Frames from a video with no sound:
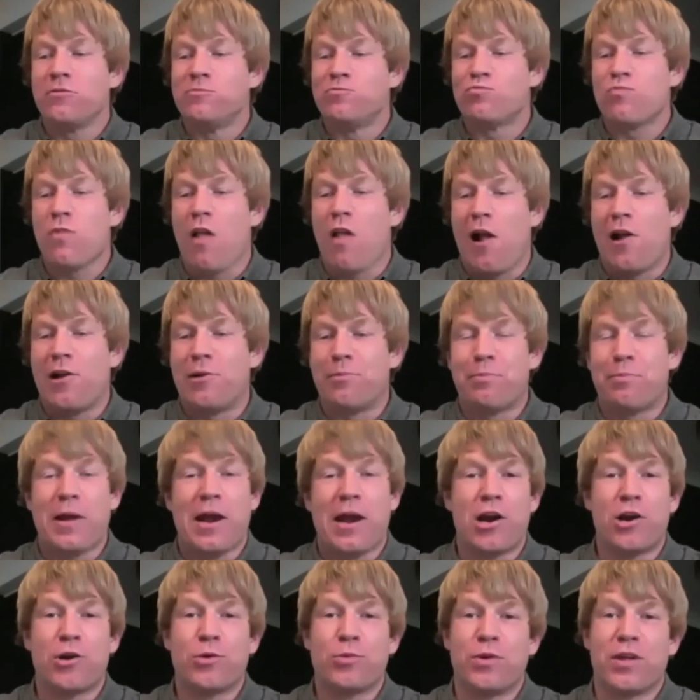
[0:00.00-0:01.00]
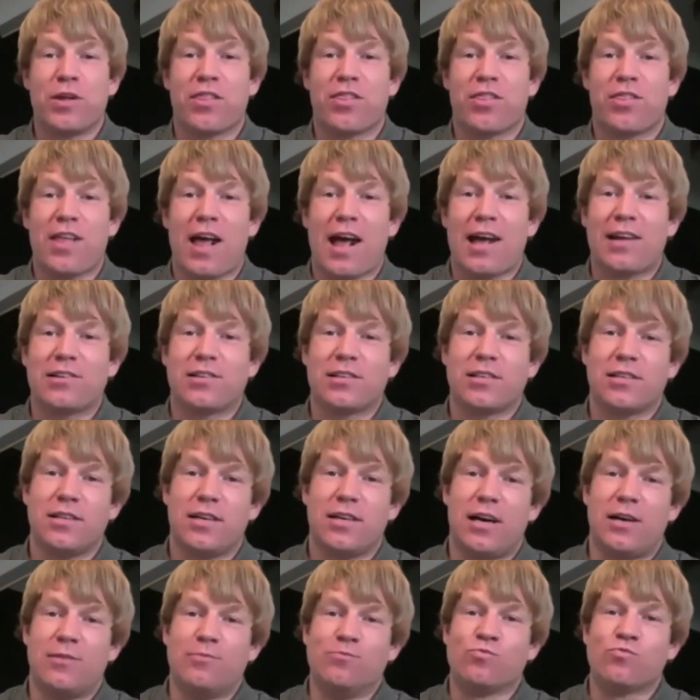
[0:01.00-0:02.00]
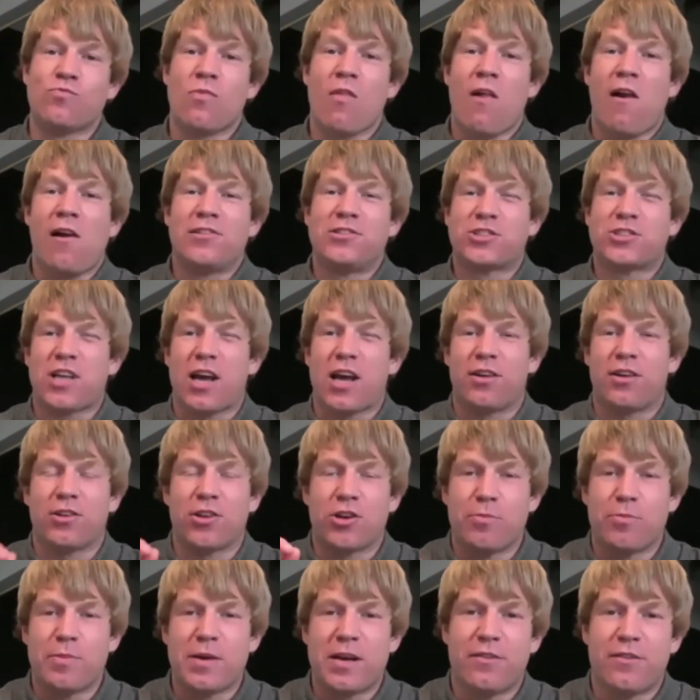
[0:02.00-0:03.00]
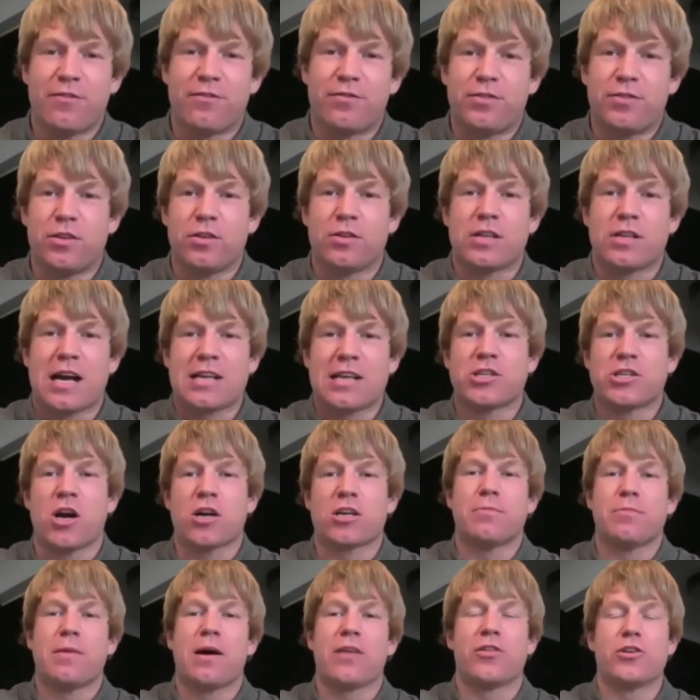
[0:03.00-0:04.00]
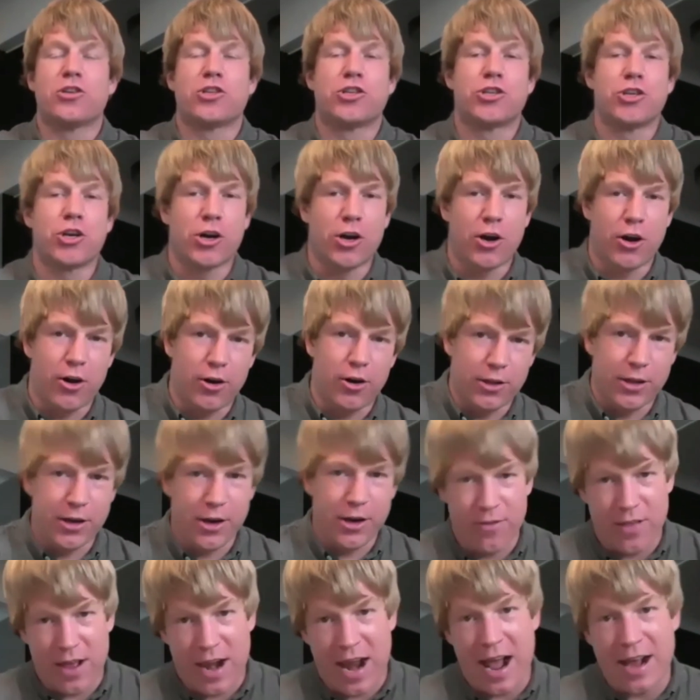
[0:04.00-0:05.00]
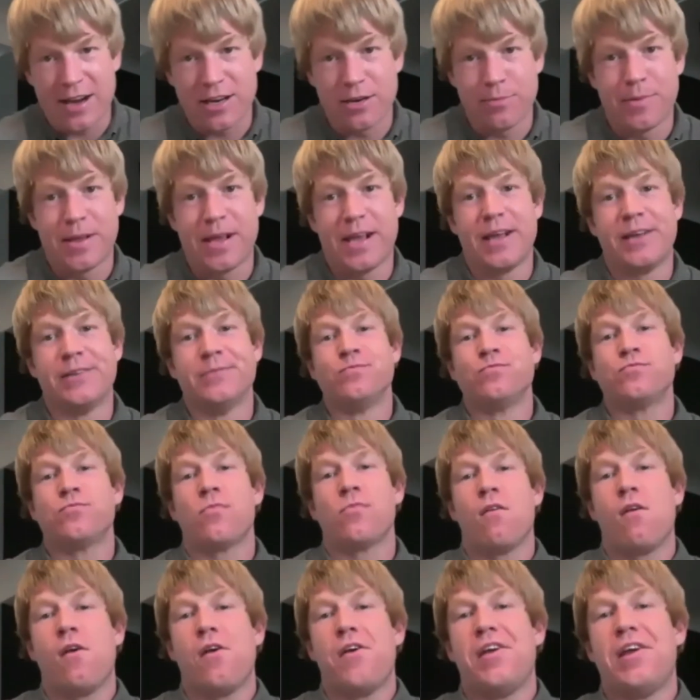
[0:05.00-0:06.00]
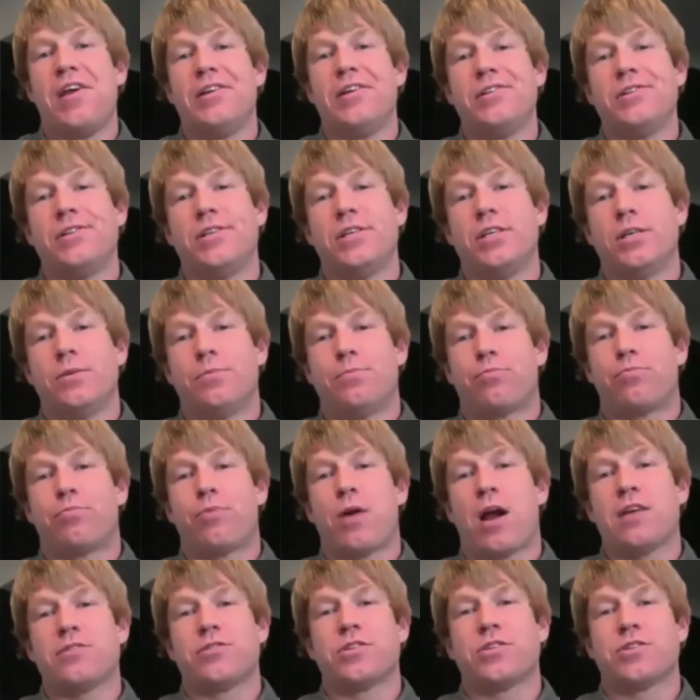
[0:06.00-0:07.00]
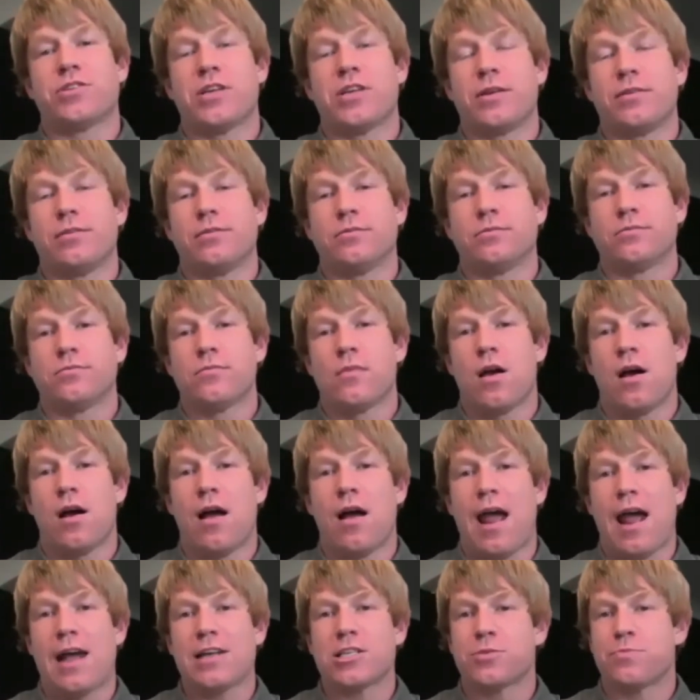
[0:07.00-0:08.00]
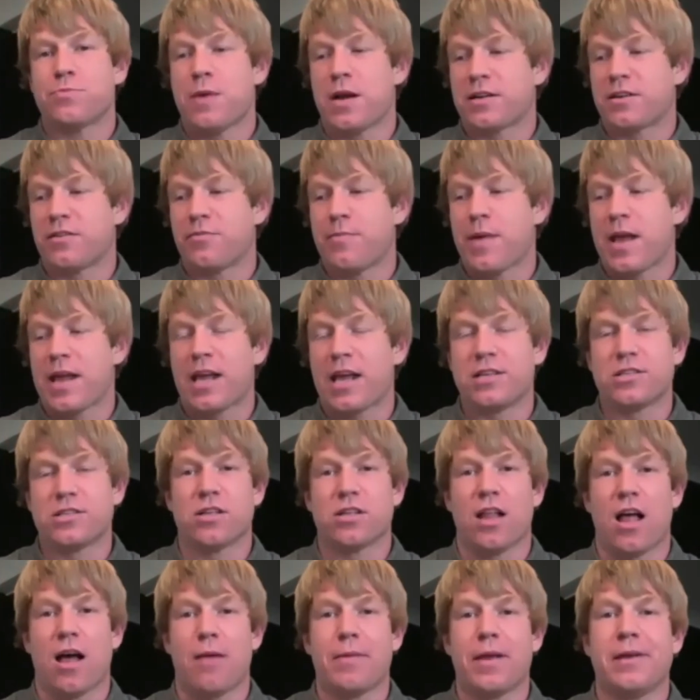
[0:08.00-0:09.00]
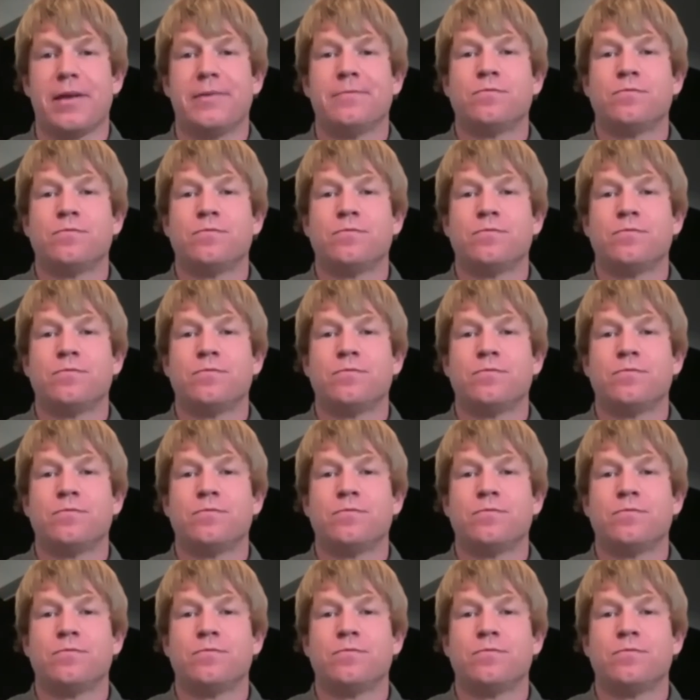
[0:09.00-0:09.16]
And paired with that It's got a little bit of, I talked about the sugar earlier that had to be in the processing aspect of making salami.